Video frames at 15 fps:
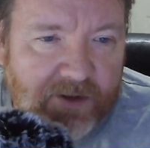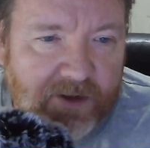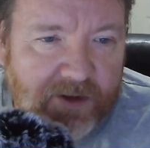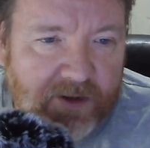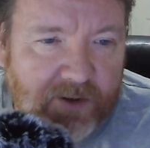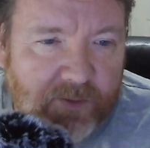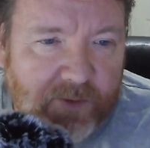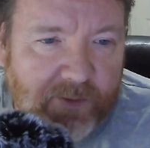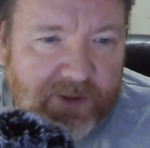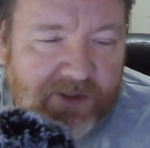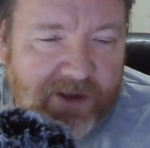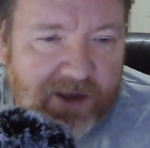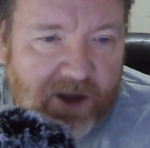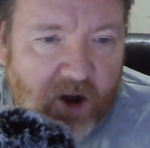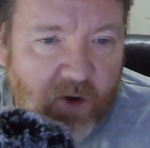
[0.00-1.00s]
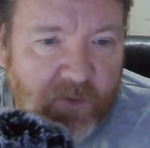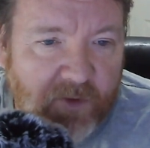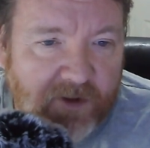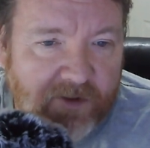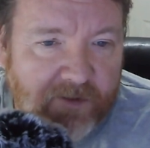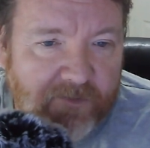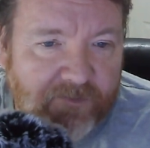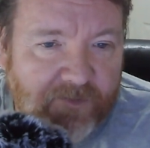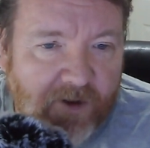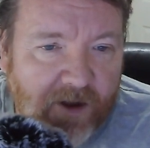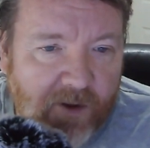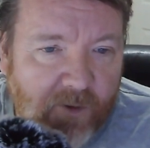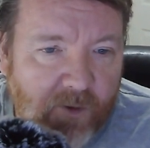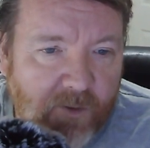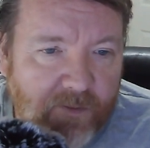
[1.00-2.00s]
where we say open
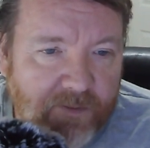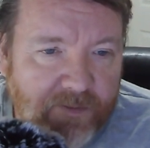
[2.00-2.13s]
file.